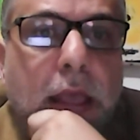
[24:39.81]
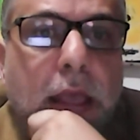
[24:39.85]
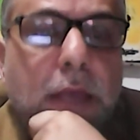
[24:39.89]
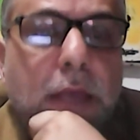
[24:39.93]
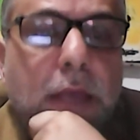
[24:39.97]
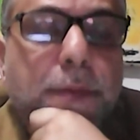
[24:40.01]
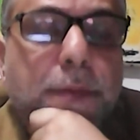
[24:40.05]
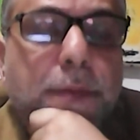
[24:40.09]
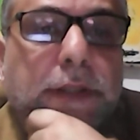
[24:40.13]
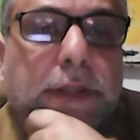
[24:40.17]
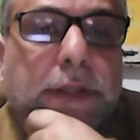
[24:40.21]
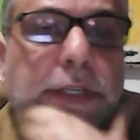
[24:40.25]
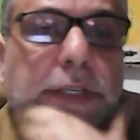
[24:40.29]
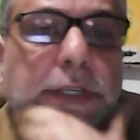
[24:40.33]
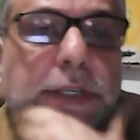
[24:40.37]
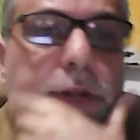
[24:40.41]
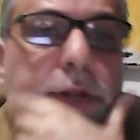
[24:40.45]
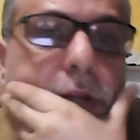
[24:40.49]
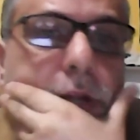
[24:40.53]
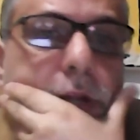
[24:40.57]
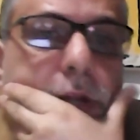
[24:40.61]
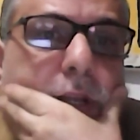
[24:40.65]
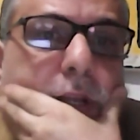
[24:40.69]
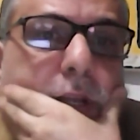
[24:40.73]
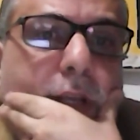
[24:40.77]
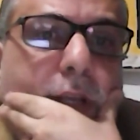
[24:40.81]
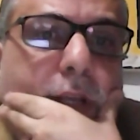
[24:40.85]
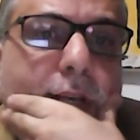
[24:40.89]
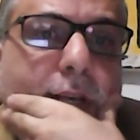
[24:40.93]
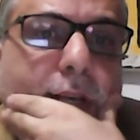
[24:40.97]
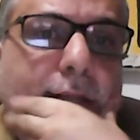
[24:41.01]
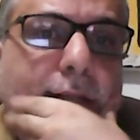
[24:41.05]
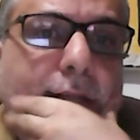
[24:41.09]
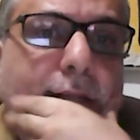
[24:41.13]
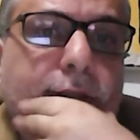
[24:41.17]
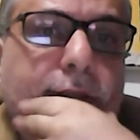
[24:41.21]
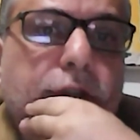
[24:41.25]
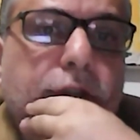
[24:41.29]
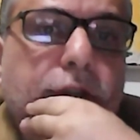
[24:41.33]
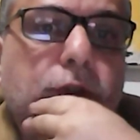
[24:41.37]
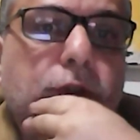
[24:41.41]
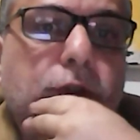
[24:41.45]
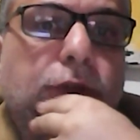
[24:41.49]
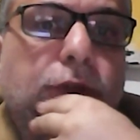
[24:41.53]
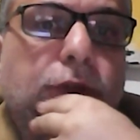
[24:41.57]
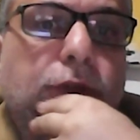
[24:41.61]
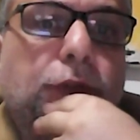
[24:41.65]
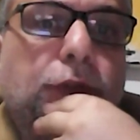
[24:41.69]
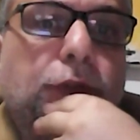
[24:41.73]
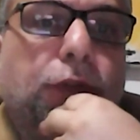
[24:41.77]
In particular, it is
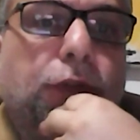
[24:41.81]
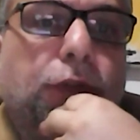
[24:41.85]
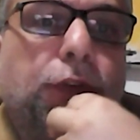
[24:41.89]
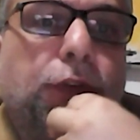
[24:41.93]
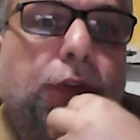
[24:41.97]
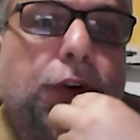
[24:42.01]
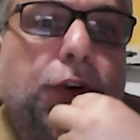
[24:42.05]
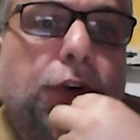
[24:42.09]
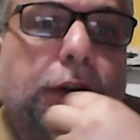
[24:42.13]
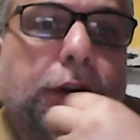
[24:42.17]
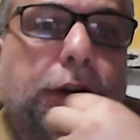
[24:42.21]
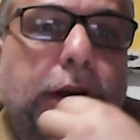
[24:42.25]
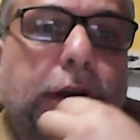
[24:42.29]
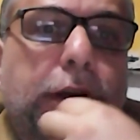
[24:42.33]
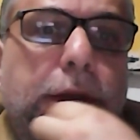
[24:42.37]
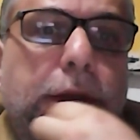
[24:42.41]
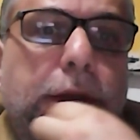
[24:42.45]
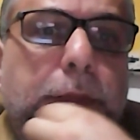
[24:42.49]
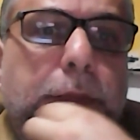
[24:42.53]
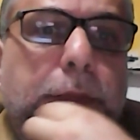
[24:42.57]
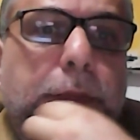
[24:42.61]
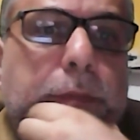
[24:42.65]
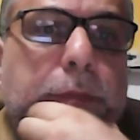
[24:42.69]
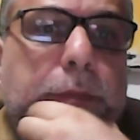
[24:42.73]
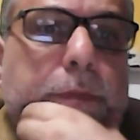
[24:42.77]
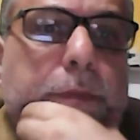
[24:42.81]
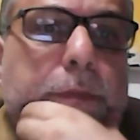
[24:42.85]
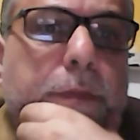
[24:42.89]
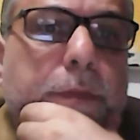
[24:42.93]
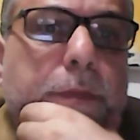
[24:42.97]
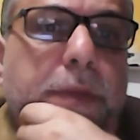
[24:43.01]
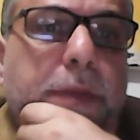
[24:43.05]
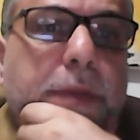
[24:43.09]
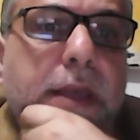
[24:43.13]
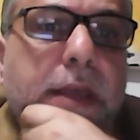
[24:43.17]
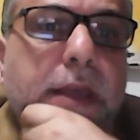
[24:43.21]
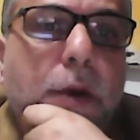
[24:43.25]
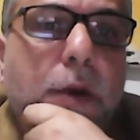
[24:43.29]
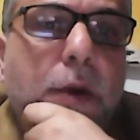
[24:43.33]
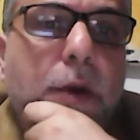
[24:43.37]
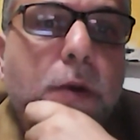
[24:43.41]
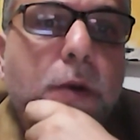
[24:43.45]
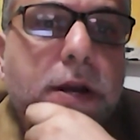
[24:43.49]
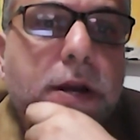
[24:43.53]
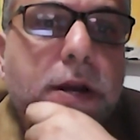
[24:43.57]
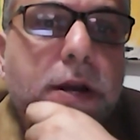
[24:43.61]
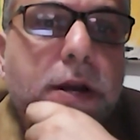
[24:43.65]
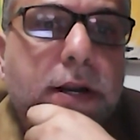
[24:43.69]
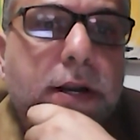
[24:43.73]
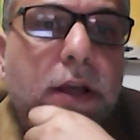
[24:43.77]
useful for be
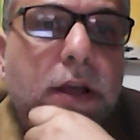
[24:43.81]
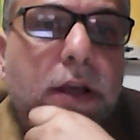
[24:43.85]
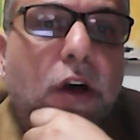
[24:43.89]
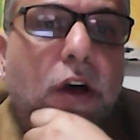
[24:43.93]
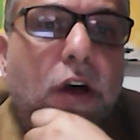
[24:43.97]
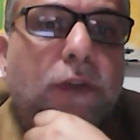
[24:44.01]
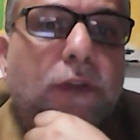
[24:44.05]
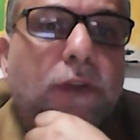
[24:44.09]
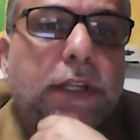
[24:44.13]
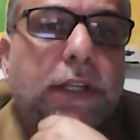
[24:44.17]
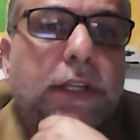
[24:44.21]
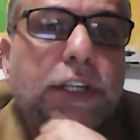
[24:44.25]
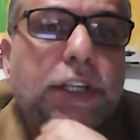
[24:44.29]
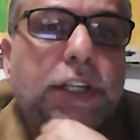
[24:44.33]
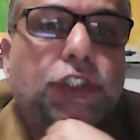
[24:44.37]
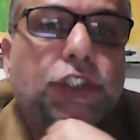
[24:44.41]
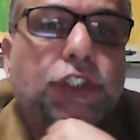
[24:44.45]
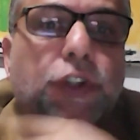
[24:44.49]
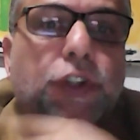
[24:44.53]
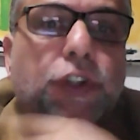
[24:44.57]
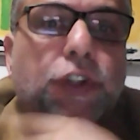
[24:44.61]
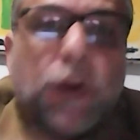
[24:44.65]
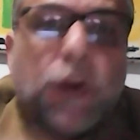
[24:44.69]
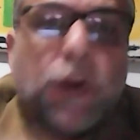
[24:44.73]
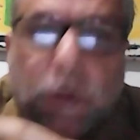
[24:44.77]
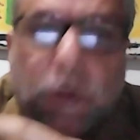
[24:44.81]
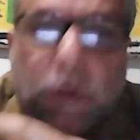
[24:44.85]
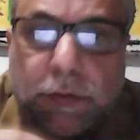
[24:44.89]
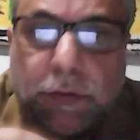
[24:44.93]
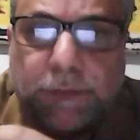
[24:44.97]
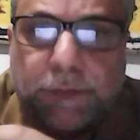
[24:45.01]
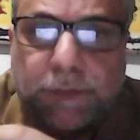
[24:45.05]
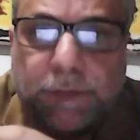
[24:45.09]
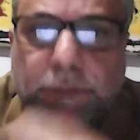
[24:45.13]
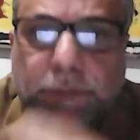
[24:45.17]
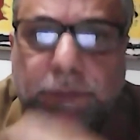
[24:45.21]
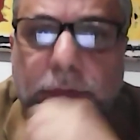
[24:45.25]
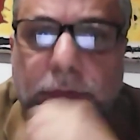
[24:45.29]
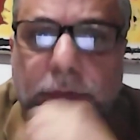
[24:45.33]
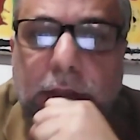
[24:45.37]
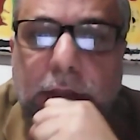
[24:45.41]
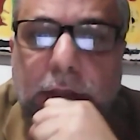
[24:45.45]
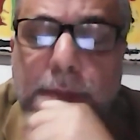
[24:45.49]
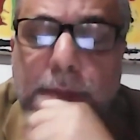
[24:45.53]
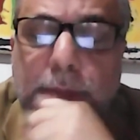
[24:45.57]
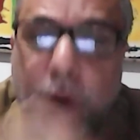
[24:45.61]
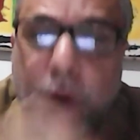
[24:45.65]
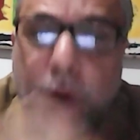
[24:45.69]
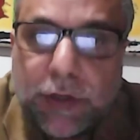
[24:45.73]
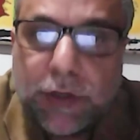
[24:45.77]
aware of each role,
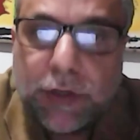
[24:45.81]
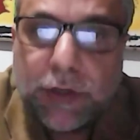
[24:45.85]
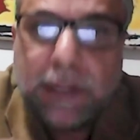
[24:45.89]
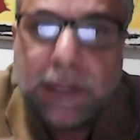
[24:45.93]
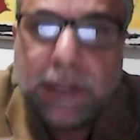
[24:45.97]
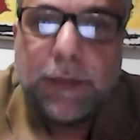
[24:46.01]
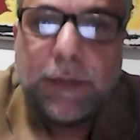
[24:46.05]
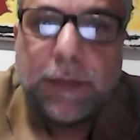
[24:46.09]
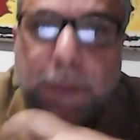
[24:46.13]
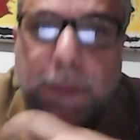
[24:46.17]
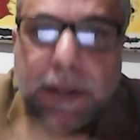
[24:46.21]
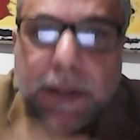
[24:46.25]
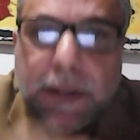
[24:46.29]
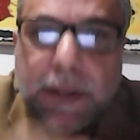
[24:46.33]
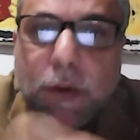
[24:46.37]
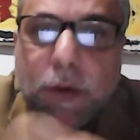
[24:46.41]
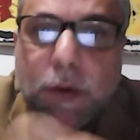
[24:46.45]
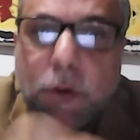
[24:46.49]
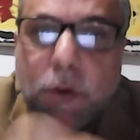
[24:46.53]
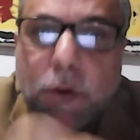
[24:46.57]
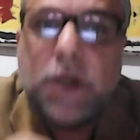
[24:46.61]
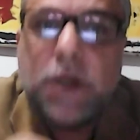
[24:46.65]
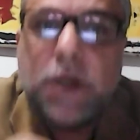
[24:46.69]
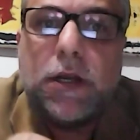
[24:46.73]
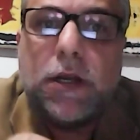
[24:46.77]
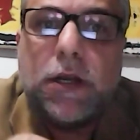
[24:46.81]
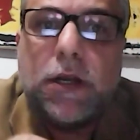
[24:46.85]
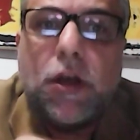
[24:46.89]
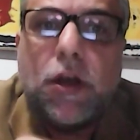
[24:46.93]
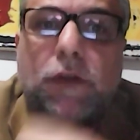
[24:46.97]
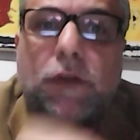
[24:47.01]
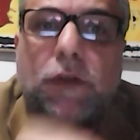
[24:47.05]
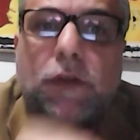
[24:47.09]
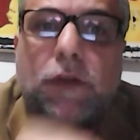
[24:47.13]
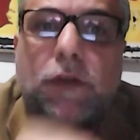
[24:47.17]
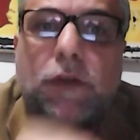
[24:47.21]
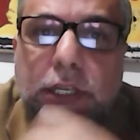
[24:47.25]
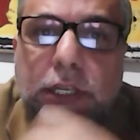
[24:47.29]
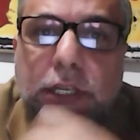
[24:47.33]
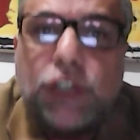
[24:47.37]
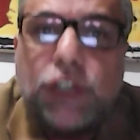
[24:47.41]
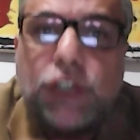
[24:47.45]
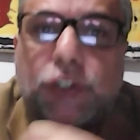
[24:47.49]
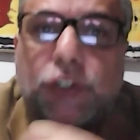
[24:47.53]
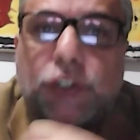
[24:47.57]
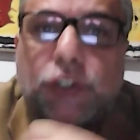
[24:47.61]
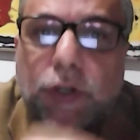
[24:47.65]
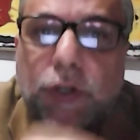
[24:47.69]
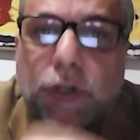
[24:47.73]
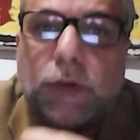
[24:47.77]
important, be aware of
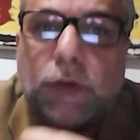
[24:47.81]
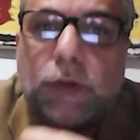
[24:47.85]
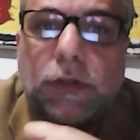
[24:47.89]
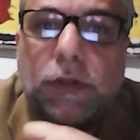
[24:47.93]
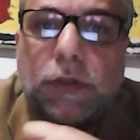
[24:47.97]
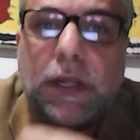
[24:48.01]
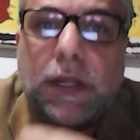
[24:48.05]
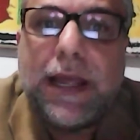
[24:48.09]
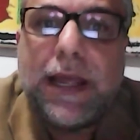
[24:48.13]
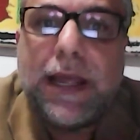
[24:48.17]
each role,